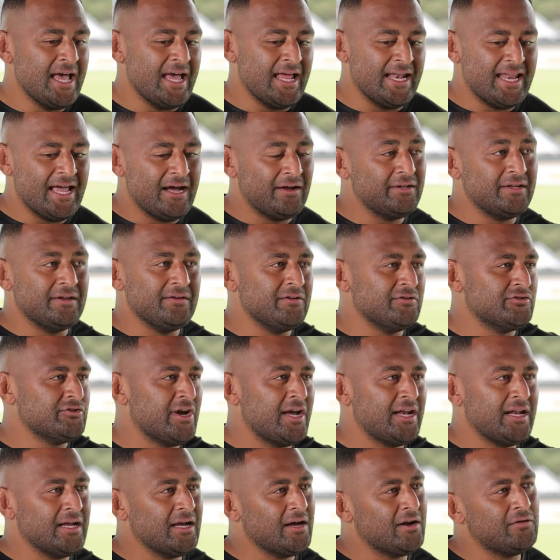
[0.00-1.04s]
and now during
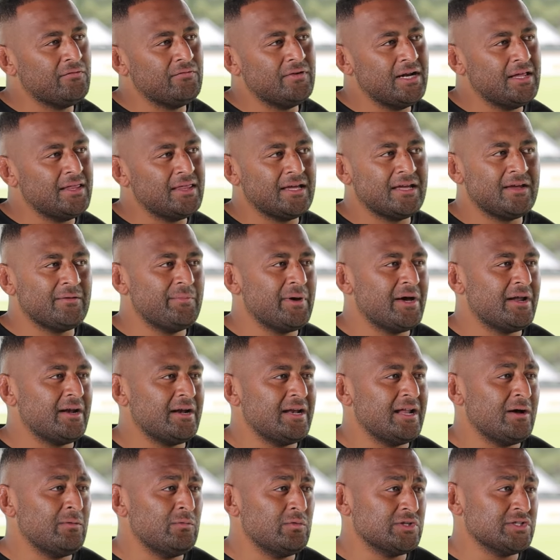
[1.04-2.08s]
training, I don't really think about it
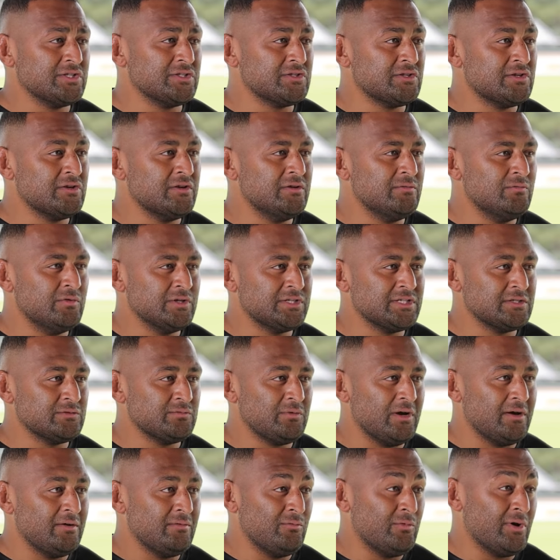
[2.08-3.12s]
now, which is good, which is
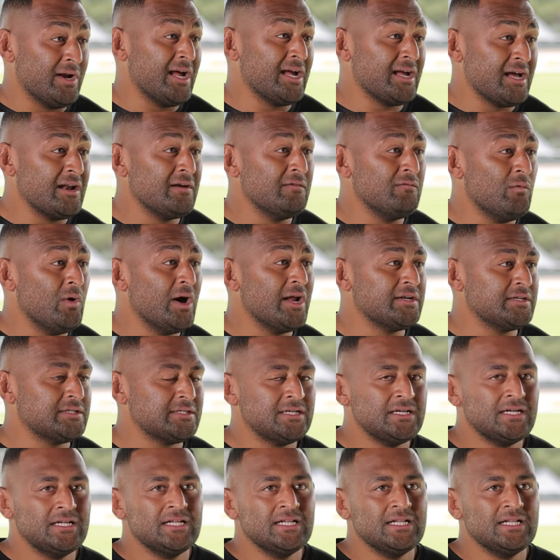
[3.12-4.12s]
what, what I kind of want.